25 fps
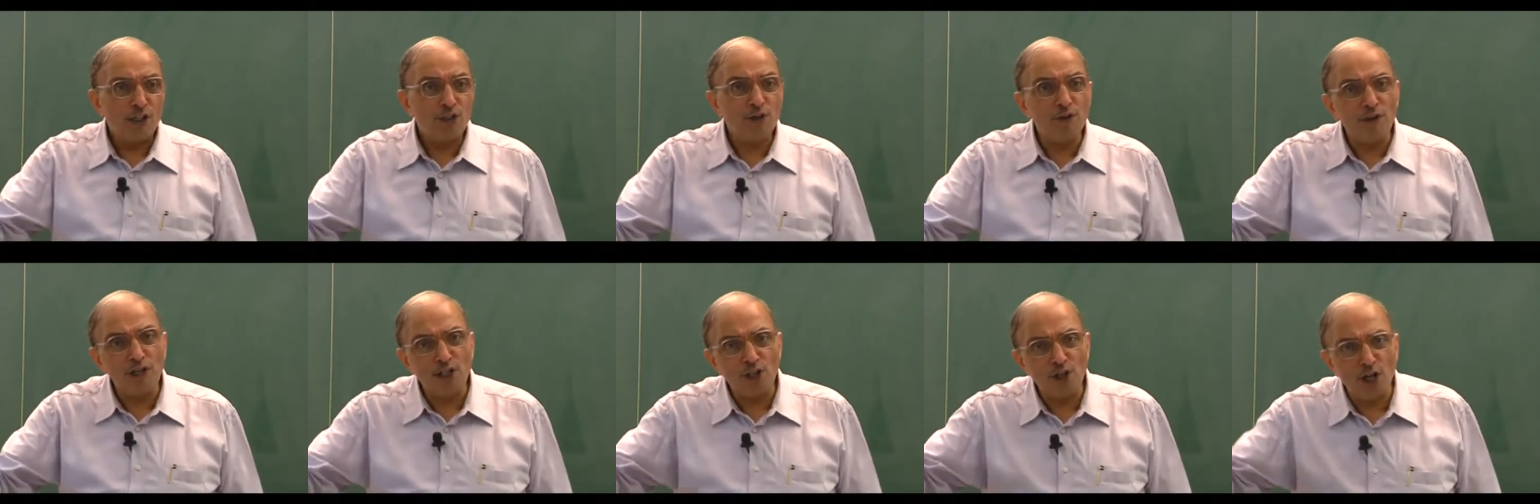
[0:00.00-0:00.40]

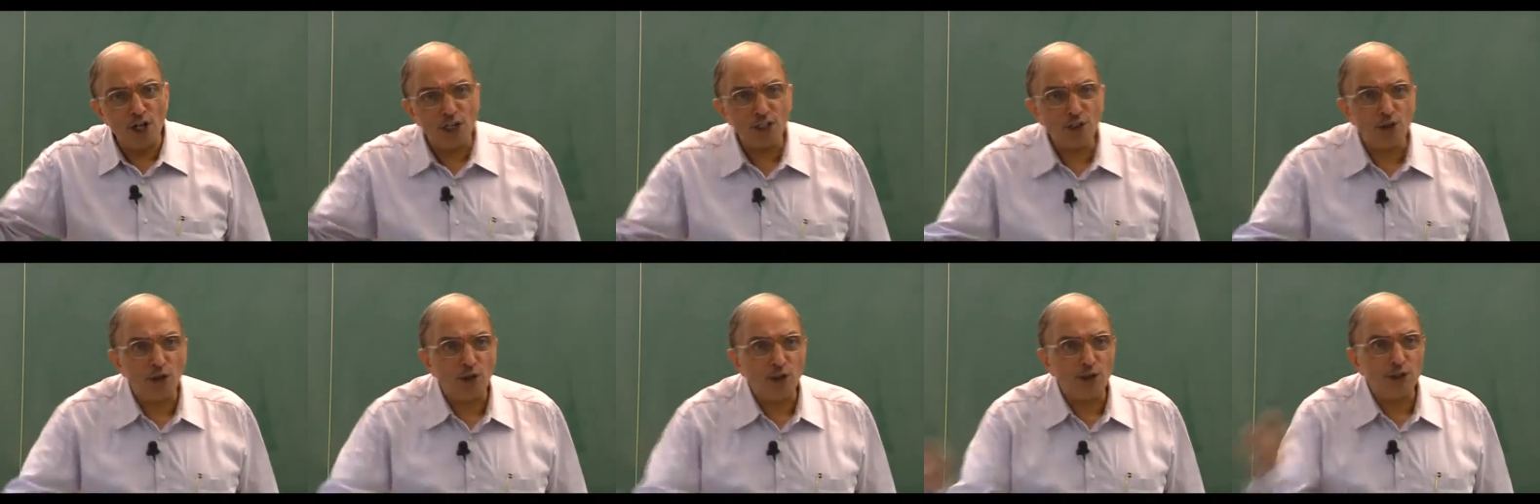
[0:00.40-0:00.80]
you will
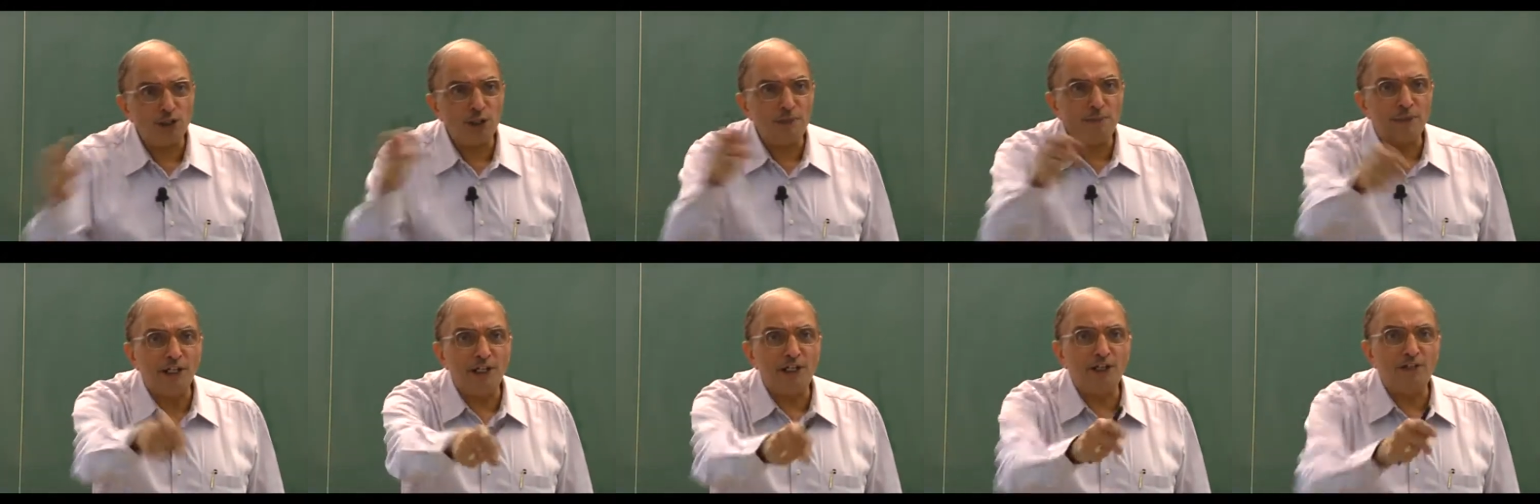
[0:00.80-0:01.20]
not go to
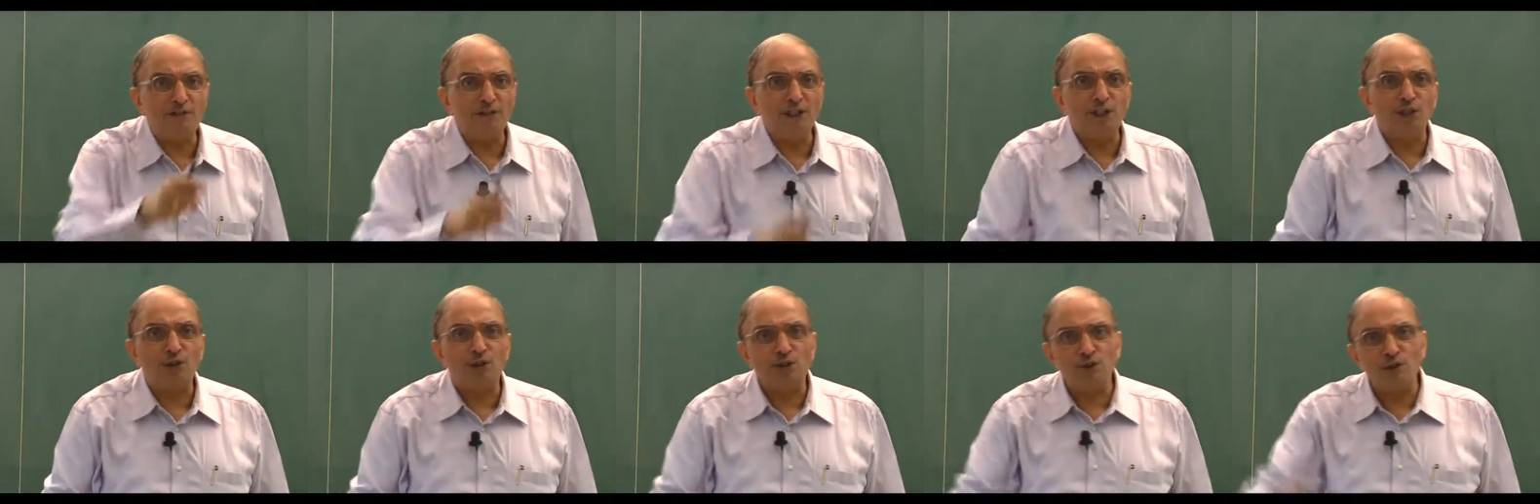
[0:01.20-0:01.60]
the middle of
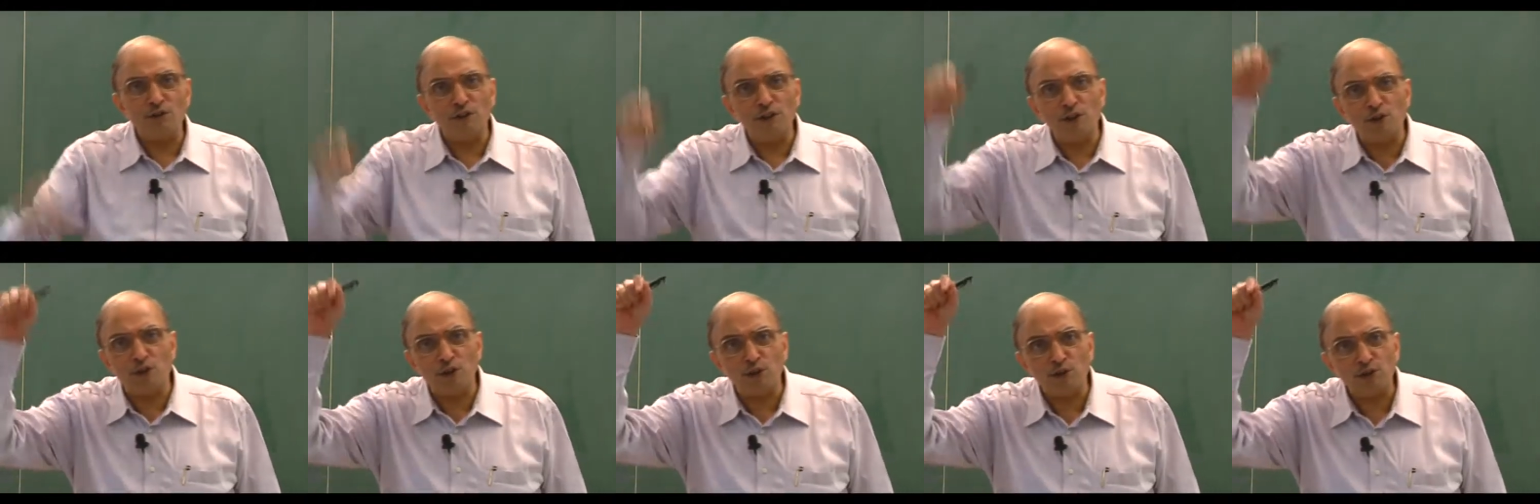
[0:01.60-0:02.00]
the row, you
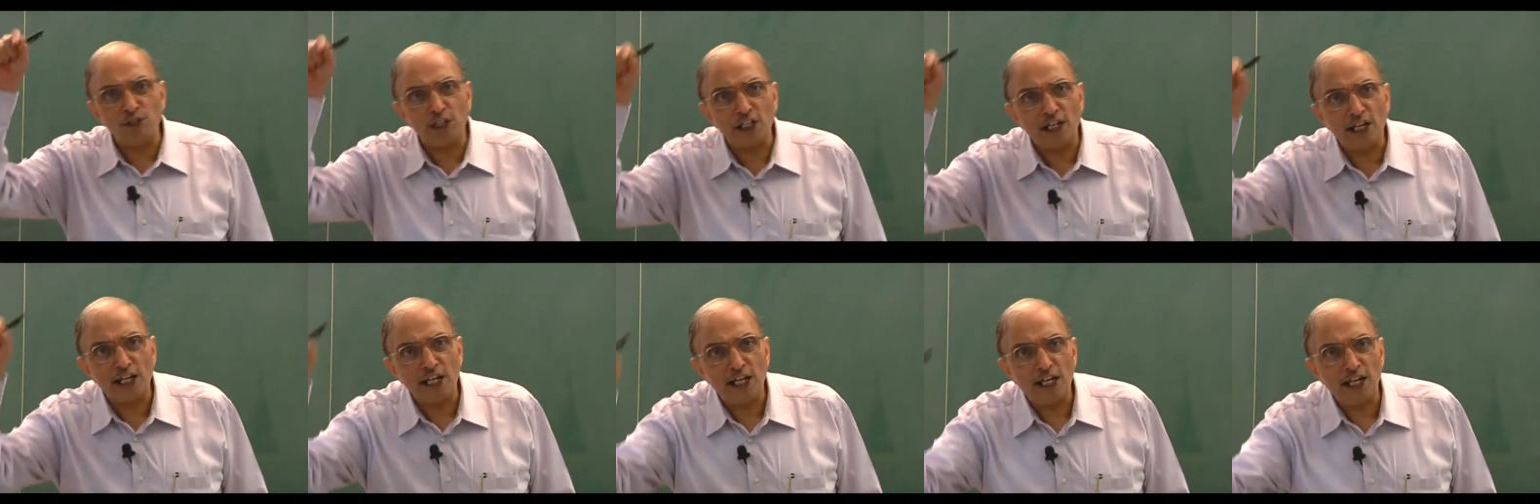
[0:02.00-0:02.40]
will go to
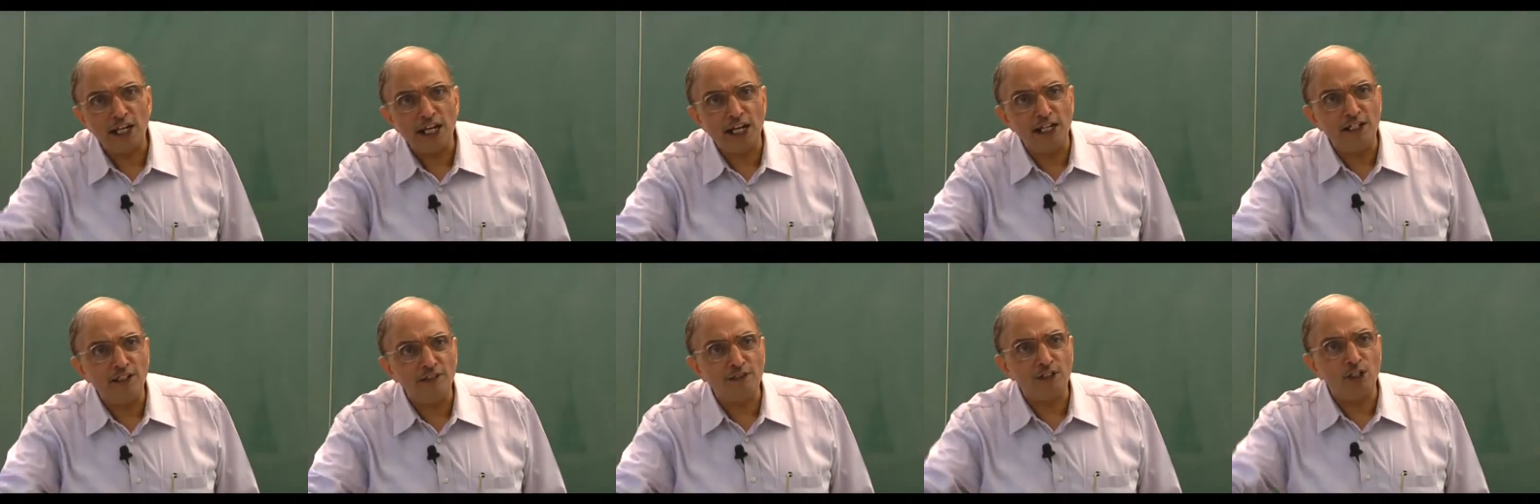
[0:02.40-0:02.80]
the
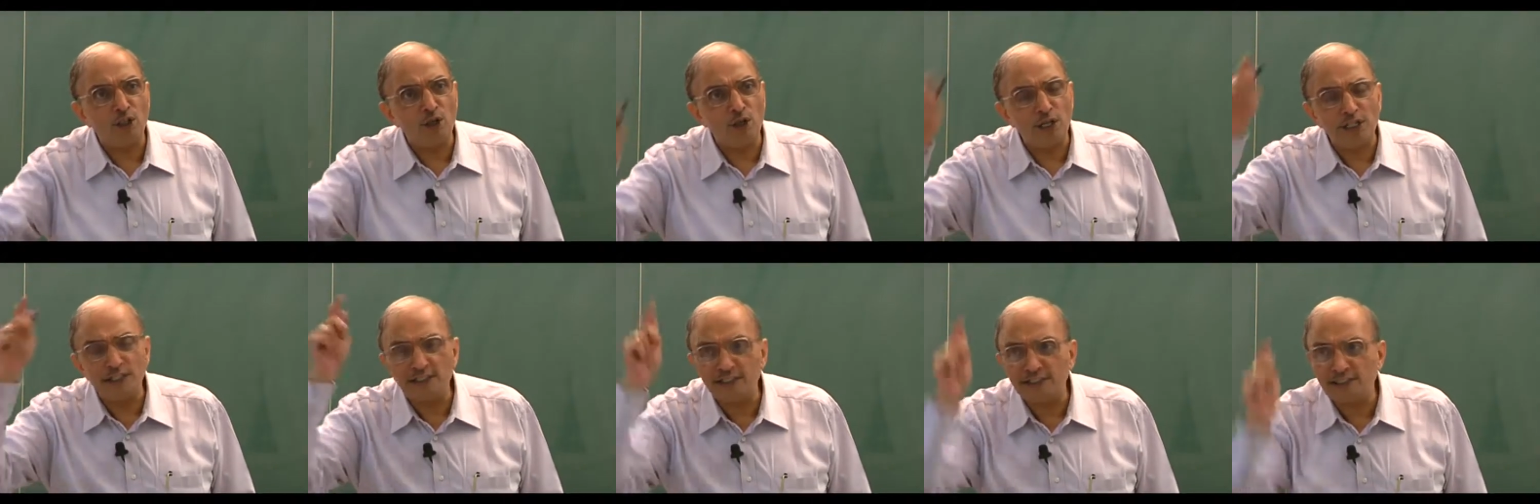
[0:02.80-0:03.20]
end of the
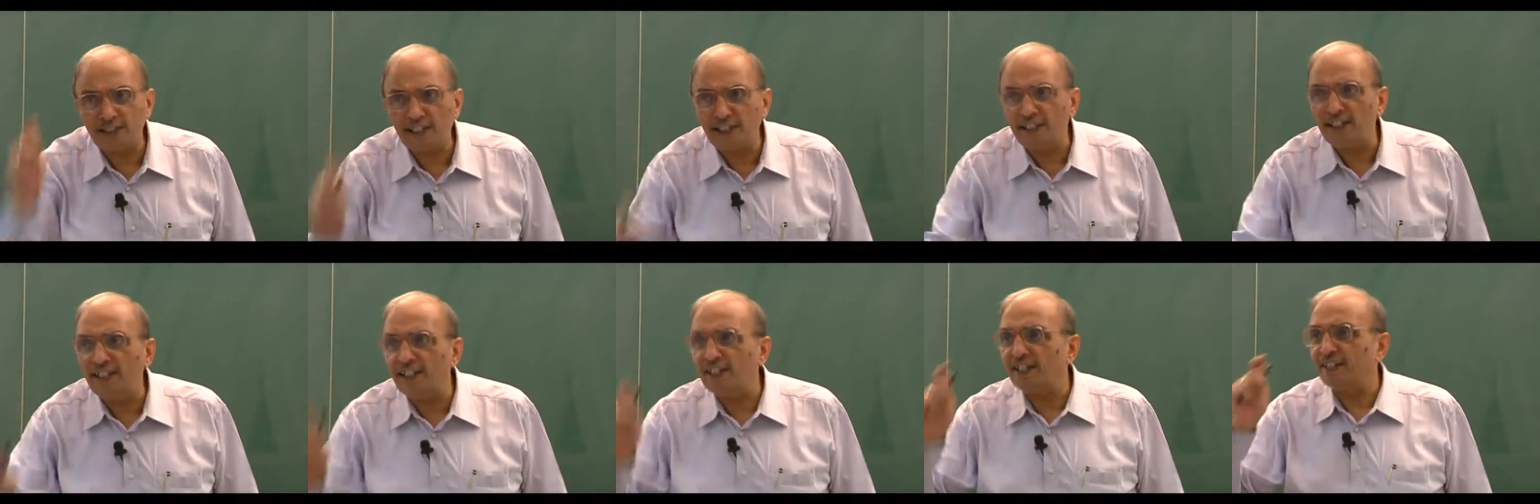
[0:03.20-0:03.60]
row and
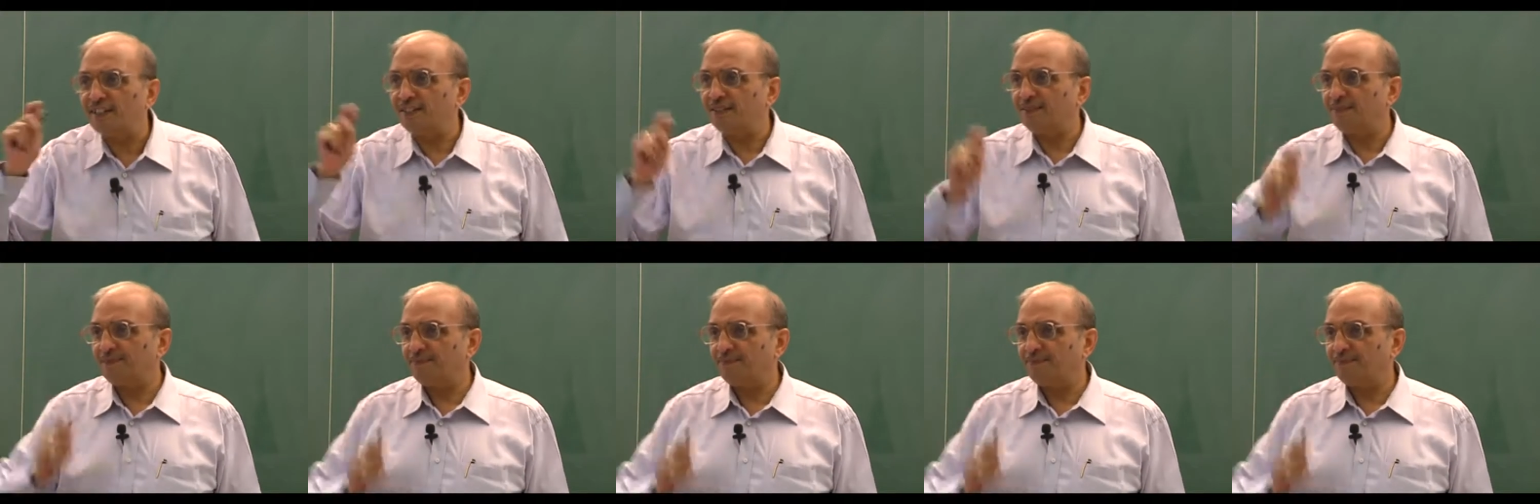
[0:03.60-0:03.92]
sit there.